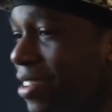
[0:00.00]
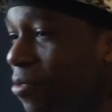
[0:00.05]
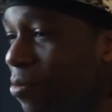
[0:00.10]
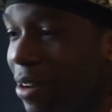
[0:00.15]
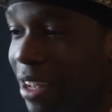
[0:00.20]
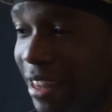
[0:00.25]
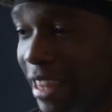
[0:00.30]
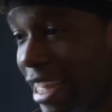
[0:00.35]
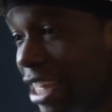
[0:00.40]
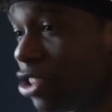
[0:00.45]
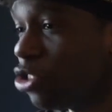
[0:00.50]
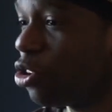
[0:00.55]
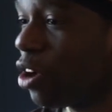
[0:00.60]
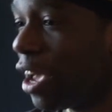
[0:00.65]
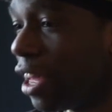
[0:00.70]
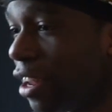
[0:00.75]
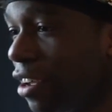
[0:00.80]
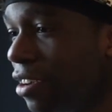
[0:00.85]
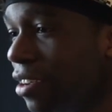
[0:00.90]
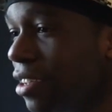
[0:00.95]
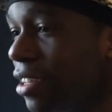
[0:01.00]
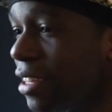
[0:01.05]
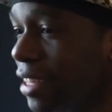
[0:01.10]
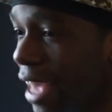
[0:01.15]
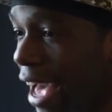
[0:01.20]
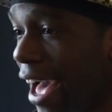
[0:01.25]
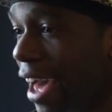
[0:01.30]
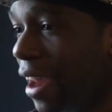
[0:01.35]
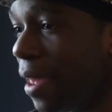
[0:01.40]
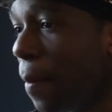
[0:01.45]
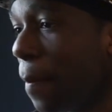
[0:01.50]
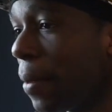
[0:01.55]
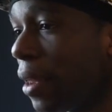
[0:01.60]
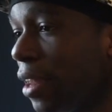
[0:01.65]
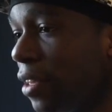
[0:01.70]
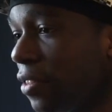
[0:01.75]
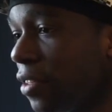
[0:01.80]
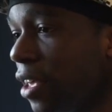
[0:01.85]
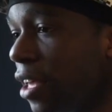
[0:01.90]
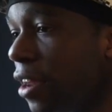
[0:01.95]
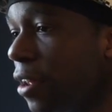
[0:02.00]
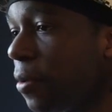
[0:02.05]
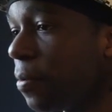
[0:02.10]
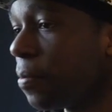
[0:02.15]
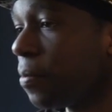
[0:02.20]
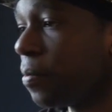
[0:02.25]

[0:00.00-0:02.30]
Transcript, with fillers: Well, the trailer. Got it. Let's get it.